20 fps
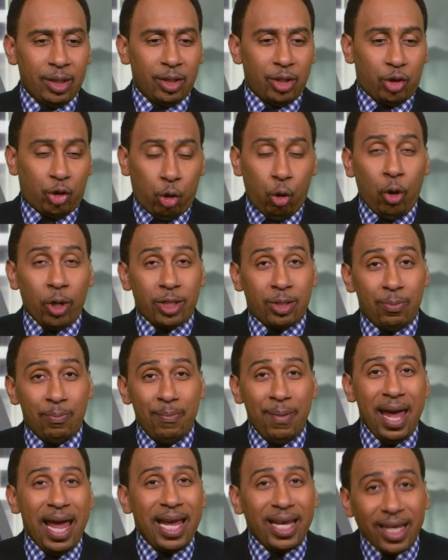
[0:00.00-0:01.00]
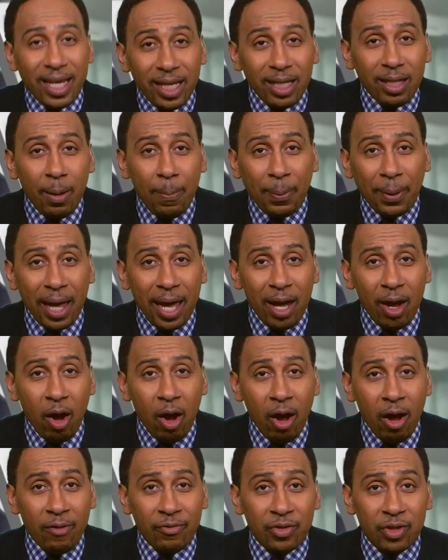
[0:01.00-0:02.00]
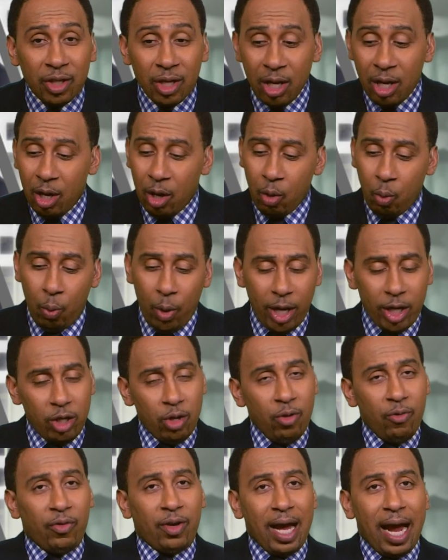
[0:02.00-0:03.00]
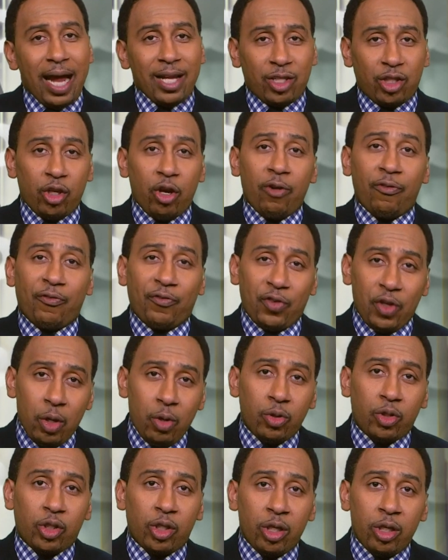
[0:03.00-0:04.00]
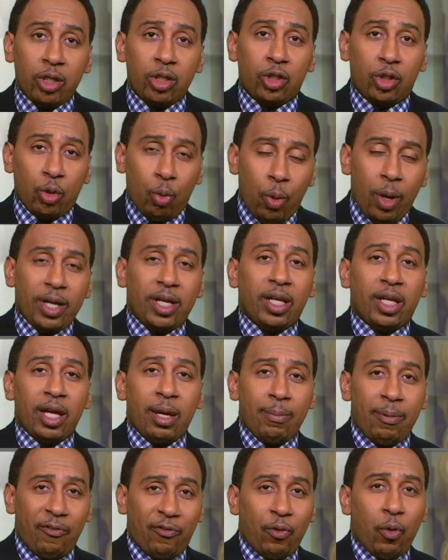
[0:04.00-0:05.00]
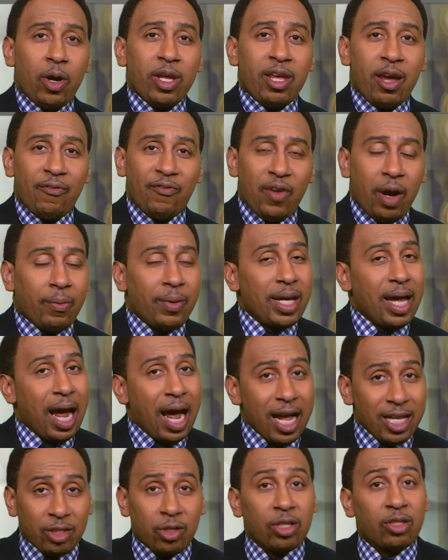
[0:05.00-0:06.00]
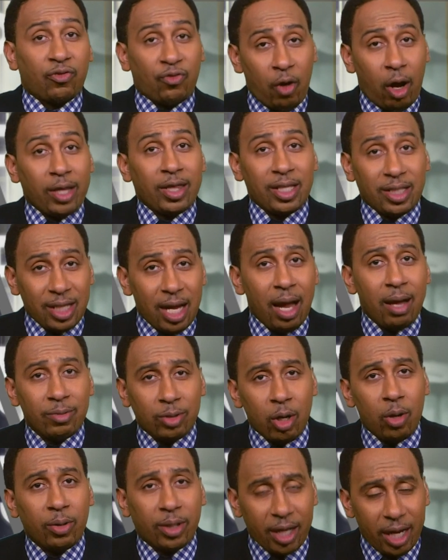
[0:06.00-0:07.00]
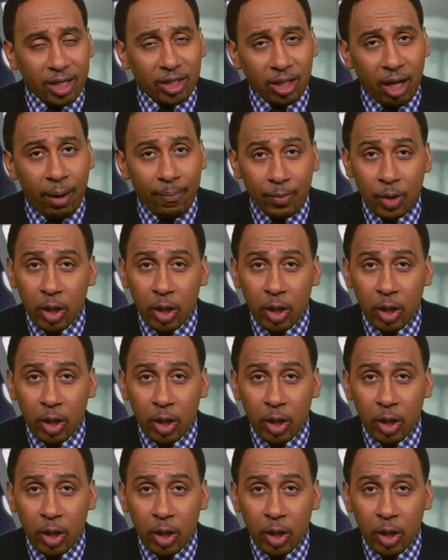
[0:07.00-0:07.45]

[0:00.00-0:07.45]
towards making the playoffs, when you've got your future dwindling before your very eyes? Because Father Time's going to catch up.